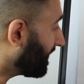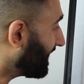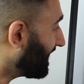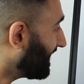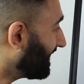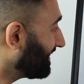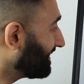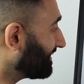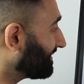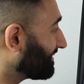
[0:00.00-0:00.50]

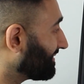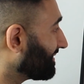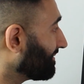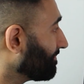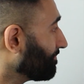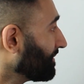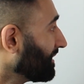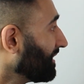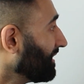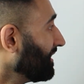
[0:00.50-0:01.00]
is
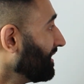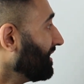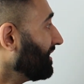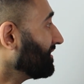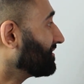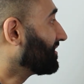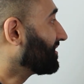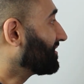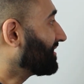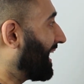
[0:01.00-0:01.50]

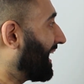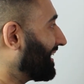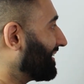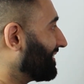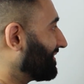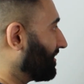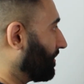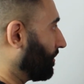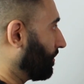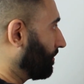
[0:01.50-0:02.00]

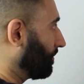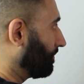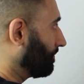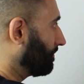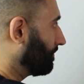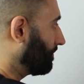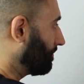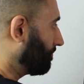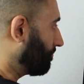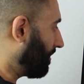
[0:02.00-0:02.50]
societal,
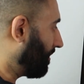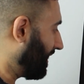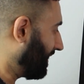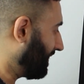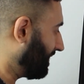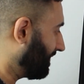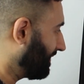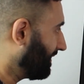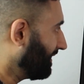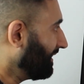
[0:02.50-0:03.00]
right?